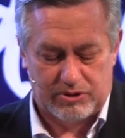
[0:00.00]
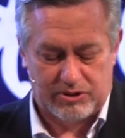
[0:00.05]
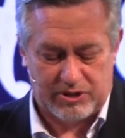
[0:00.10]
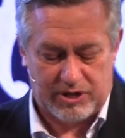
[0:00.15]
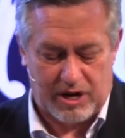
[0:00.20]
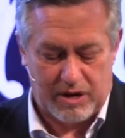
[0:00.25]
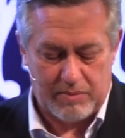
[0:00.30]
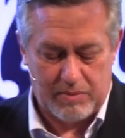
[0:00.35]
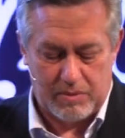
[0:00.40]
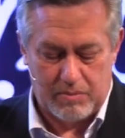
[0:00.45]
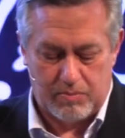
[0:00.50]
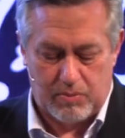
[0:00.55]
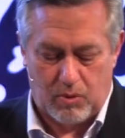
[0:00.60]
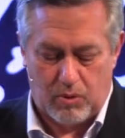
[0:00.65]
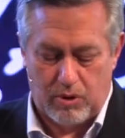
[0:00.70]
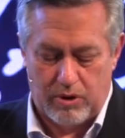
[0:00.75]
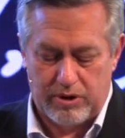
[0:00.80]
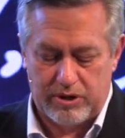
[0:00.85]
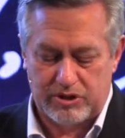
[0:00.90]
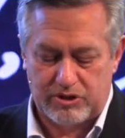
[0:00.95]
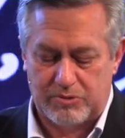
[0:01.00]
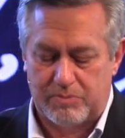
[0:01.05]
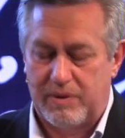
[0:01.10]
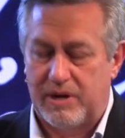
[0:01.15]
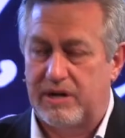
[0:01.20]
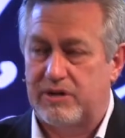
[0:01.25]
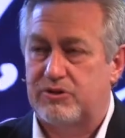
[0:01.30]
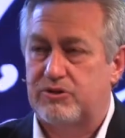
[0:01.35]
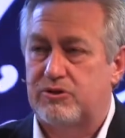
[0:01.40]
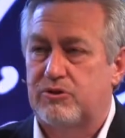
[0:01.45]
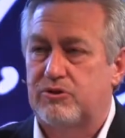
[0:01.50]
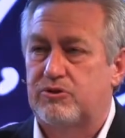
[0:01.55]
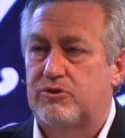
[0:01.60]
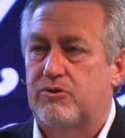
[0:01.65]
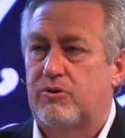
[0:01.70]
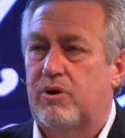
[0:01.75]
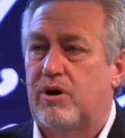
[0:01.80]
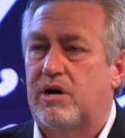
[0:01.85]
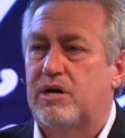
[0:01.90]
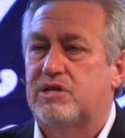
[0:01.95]
Simon bore his master's
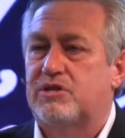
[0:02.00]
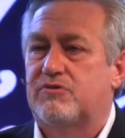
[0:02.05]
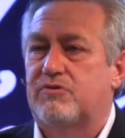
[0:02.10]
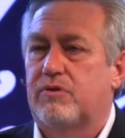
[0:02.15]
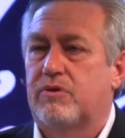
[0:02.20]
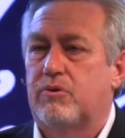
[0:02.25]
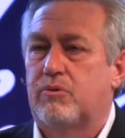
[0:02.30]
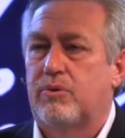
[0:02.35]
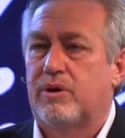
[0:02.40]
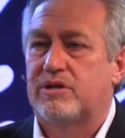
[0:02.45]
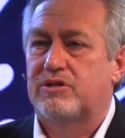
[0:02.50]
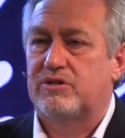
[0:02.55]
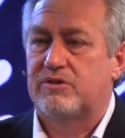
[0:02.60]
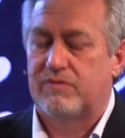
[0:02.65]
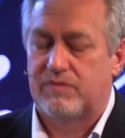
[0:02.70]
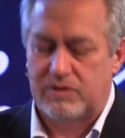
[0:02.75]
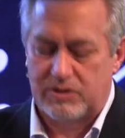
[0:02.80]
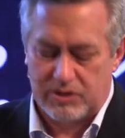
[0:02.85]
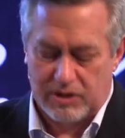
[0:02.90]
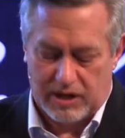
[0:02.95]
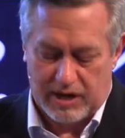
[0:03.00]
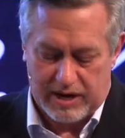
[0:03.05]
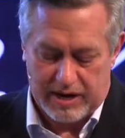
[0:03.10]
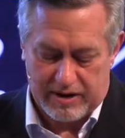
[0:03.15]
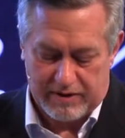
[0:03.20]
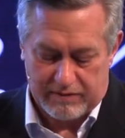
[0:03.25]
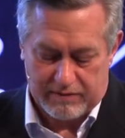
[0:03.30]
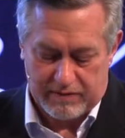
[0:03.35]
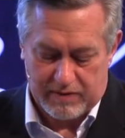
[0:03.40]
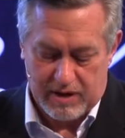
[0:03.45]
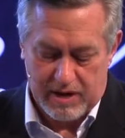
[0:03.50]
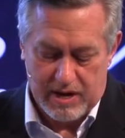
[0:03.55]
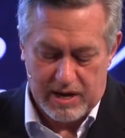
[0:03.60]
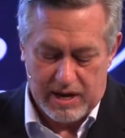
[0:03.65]
cross for the rest of his life,